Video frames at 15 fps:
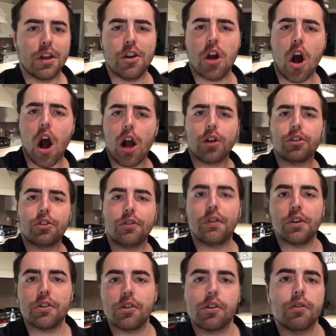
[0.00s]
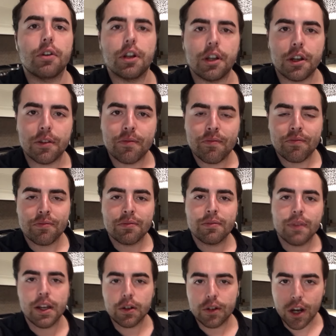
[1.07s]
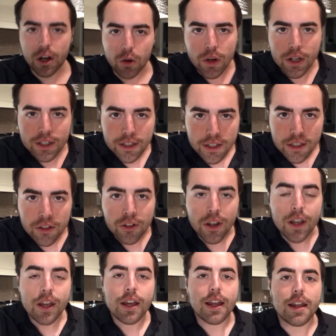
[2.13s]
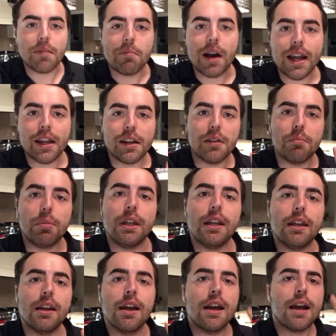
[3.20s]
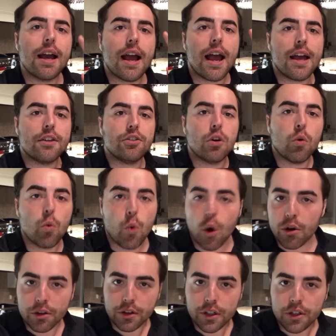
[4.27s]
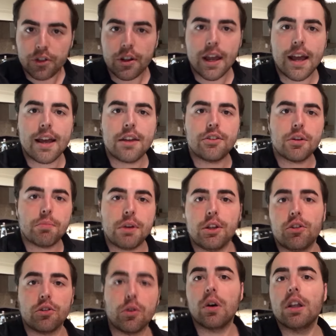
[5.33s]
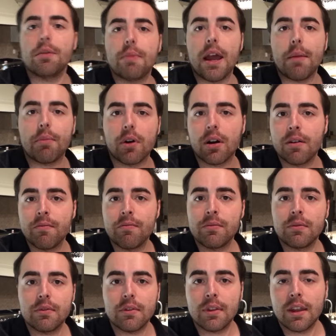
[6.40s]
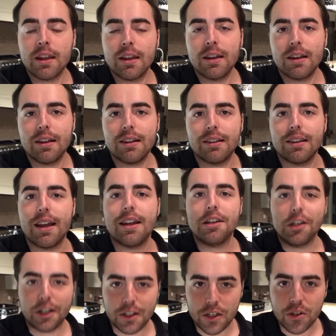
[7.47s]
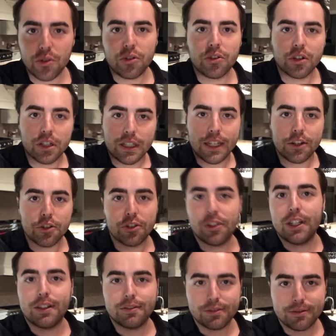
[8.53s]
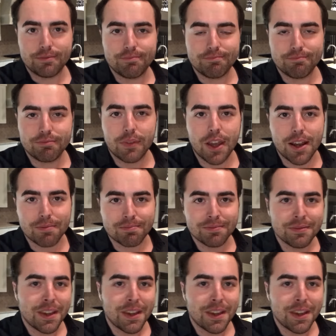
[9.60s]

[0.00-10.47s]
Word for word: an Oxford degree, I don't care what it is, it might be as worthless as a piece of toilet paper that you can use to clean yourself, okay?